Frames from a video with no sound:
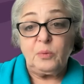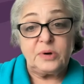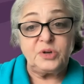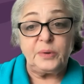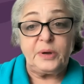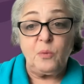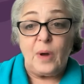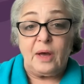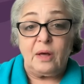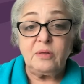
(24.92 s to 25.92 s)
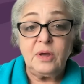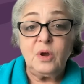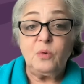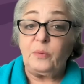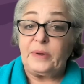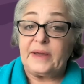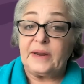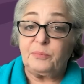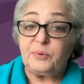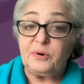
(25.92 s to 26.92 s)
we're doing well, what we
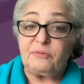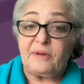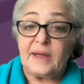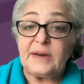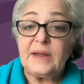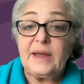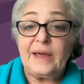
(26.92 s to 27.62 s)
can improve on,